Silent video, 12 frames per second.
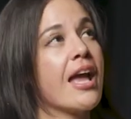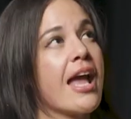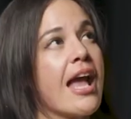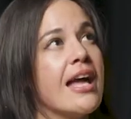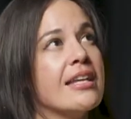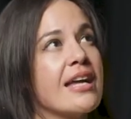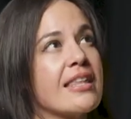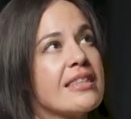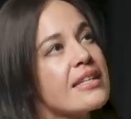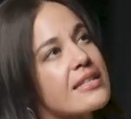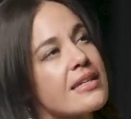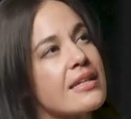And I
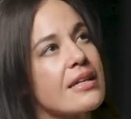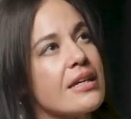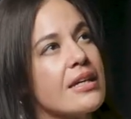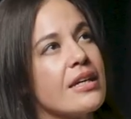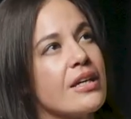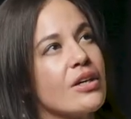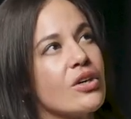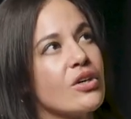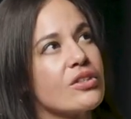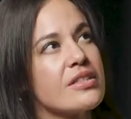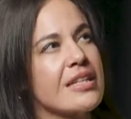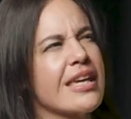think
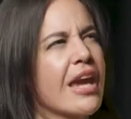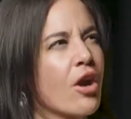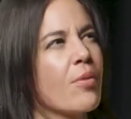to care